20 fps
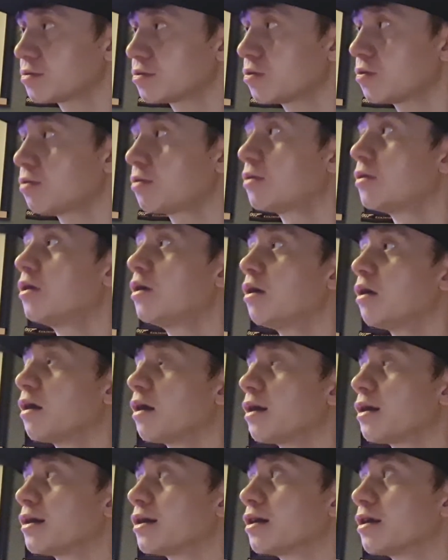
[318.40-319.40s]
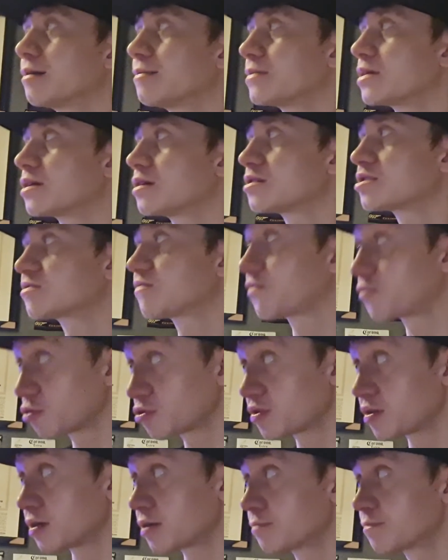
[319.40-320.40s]
no. Um, it's
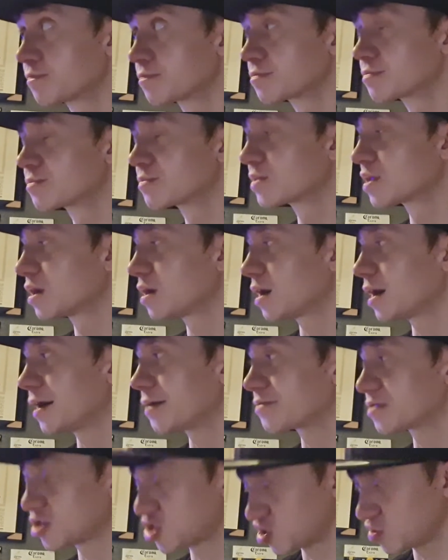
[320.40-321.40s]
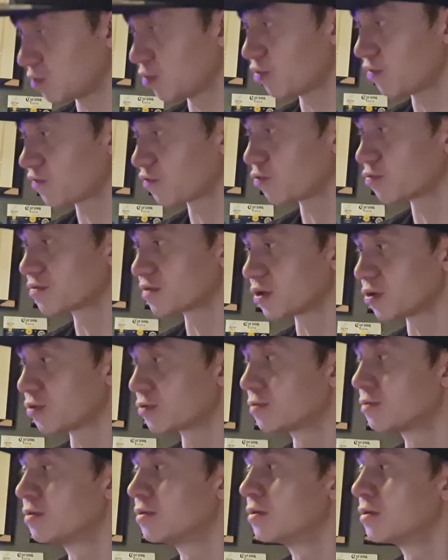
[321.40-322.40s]
fruity and it's smooth going
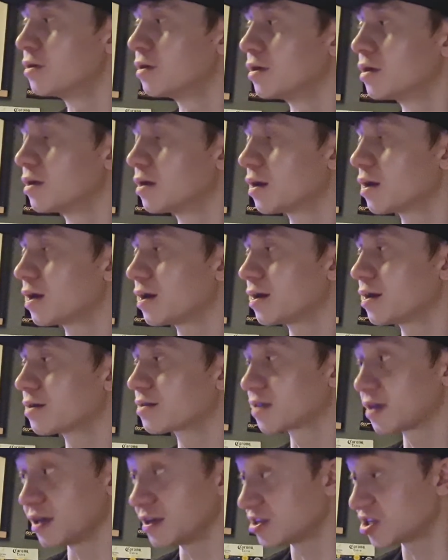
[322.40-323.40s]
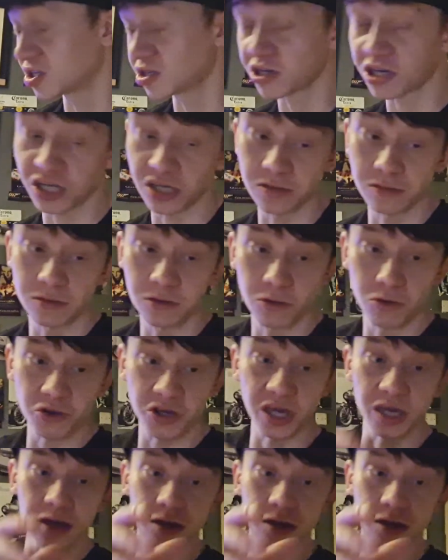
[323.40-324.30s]
down and easy drinking. Okay,